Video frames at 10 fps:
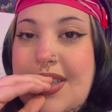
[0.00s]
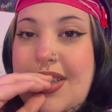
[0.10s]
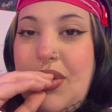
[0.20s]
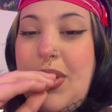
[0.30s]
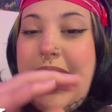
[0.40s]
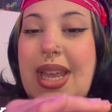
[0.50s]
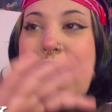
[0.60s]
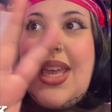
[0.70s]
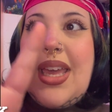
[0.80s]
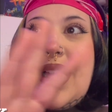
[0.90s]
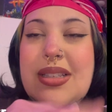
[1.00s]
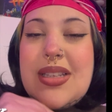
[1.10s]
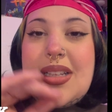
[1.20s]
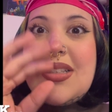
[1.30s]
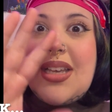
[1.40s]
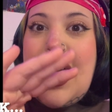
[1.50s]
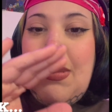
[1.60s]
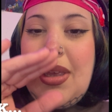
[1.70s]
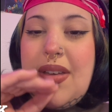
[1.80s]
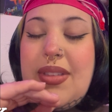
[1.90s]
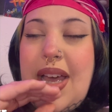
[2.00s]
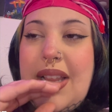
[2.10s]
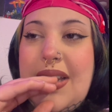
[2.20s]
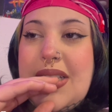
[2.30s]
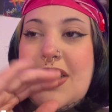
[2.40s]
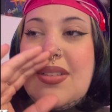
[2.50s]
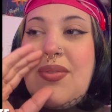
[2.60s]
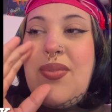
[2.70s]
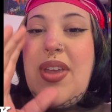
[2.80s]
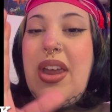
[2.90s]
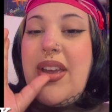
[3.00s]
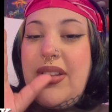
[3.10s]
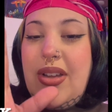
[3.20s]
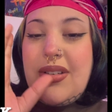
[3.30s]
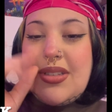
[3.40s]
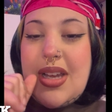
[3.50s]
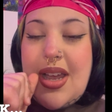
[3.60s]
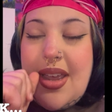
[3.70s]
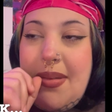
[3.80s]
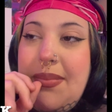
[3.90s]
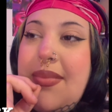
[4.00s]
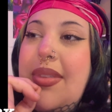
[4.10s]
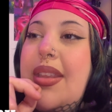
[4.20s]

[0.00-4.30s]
when it hits and the timing of that. That's a very long time.